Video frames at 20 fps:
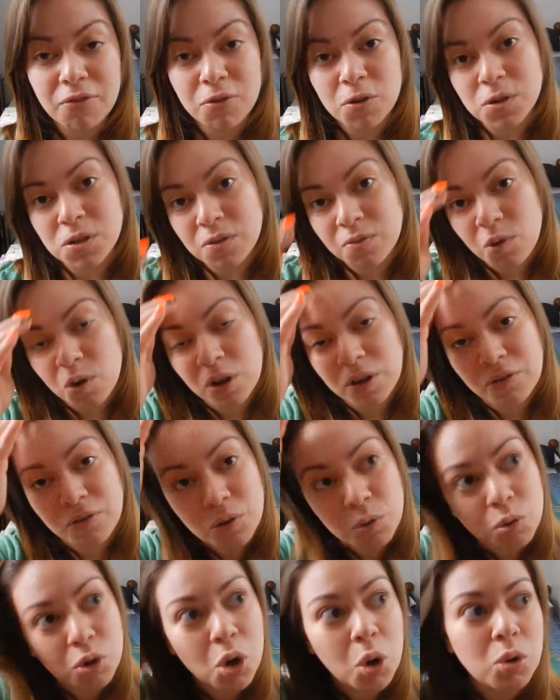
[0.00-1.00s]
First of all, if
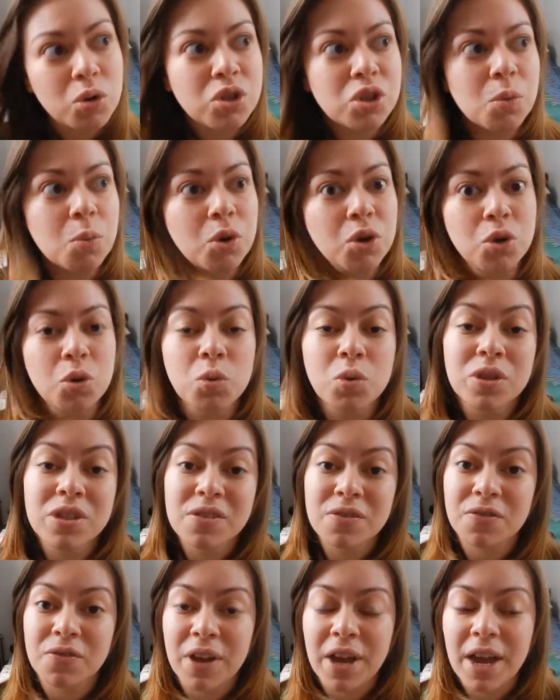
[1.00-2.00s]
you know someone who is
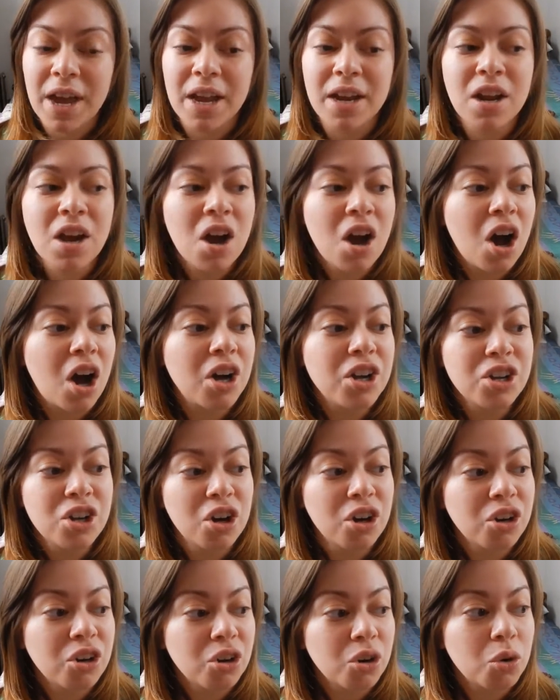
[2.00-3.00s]
a fan, a
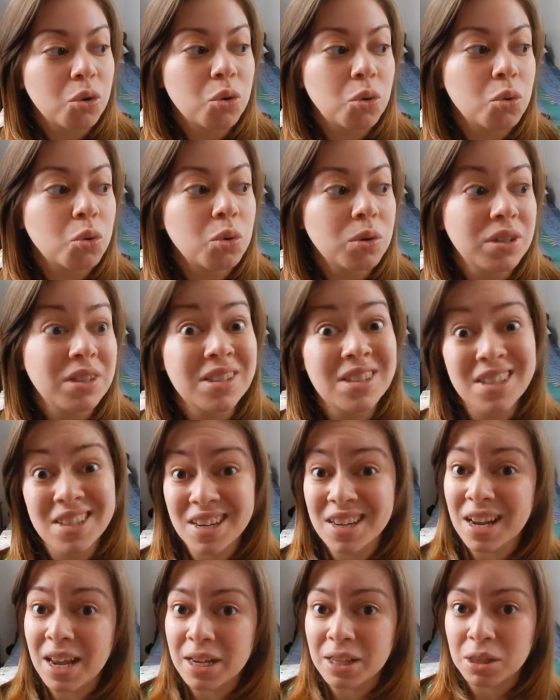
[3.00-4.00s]
young girl who
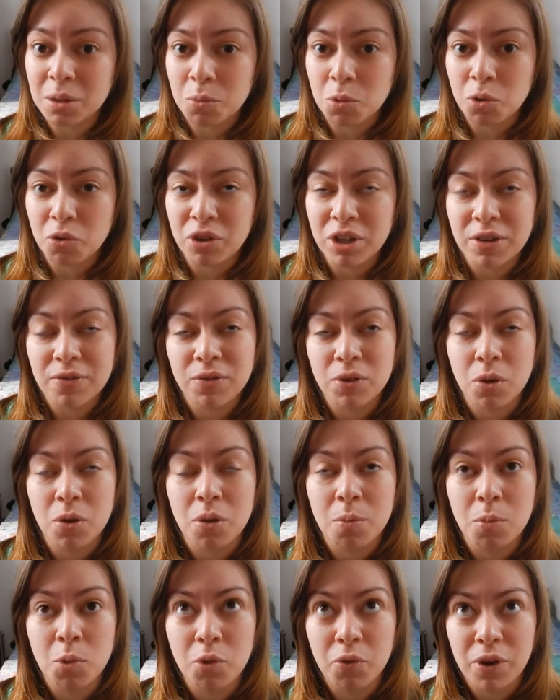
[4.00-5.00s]
did like the movie, even though
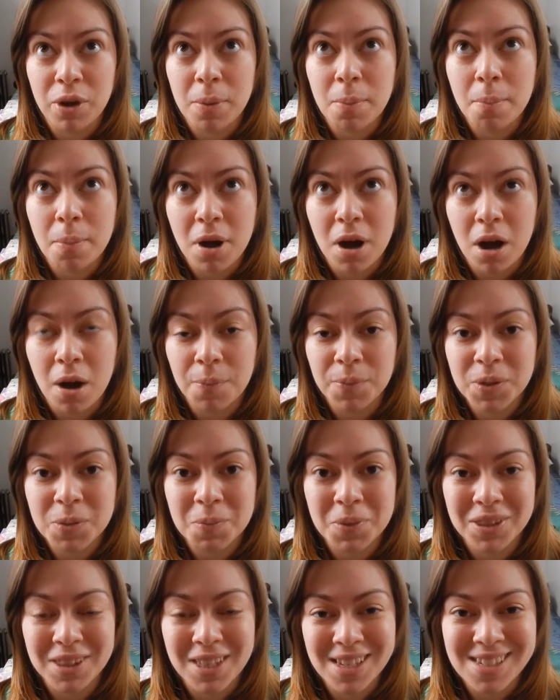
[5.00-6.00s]
the movie bombed,
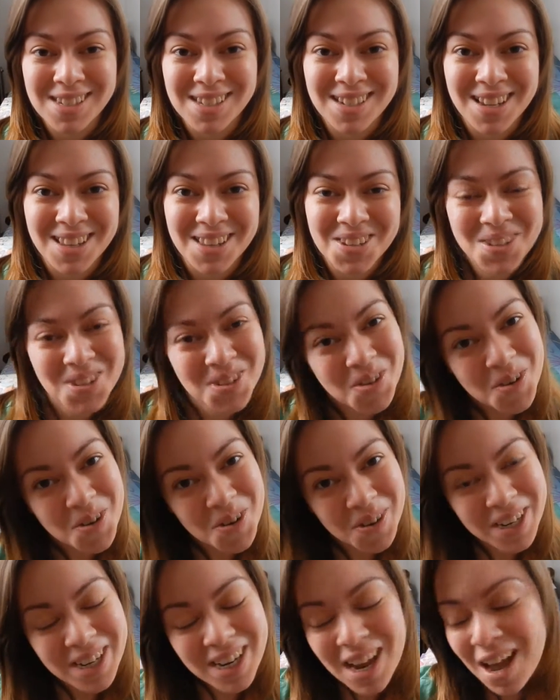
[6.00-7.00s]
but that's another
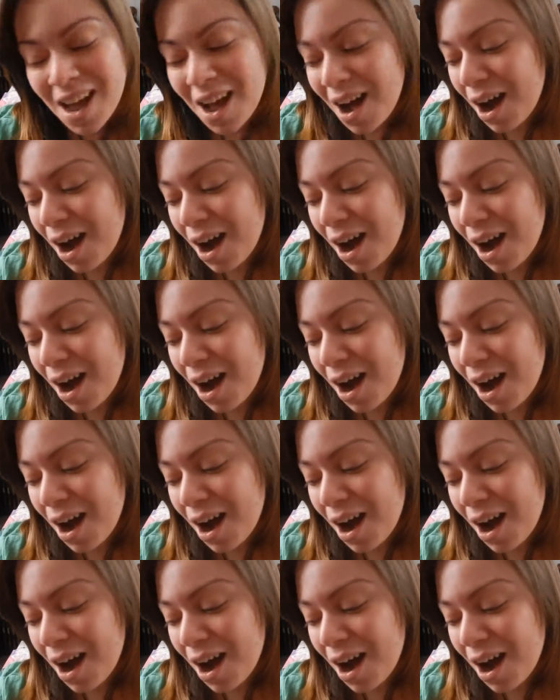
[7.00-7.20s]
story,